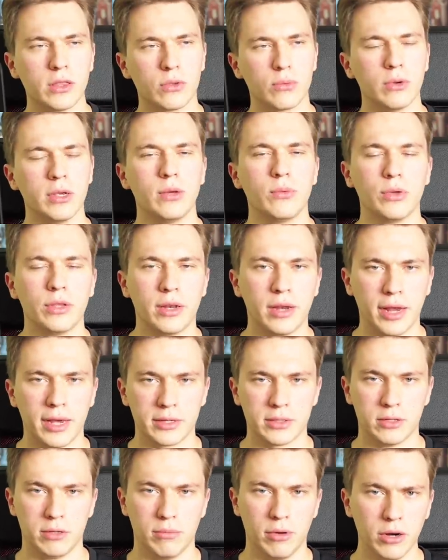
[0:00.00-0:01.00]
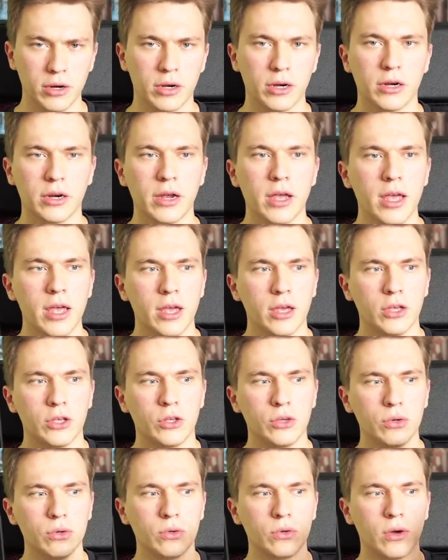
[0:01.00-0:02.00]
3 with an Axel marker,
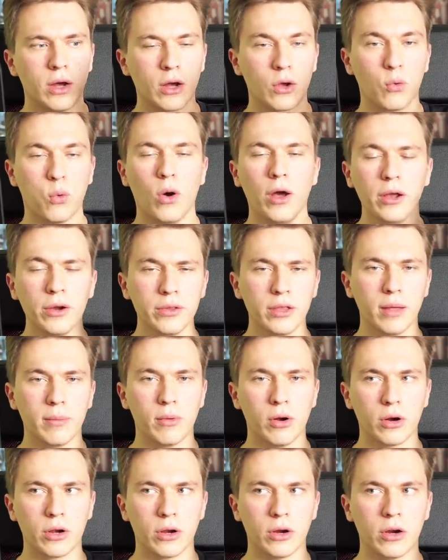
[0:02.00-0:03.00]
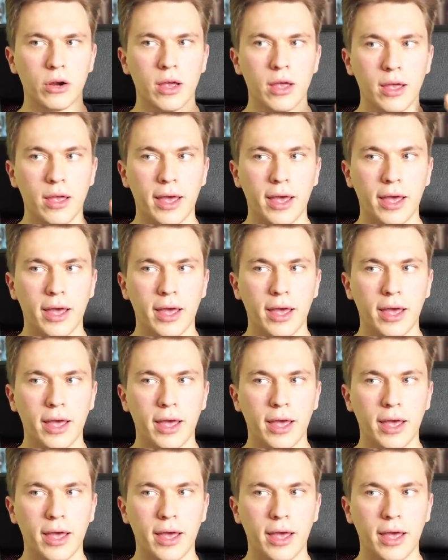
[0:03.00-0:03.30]
you acquire that marker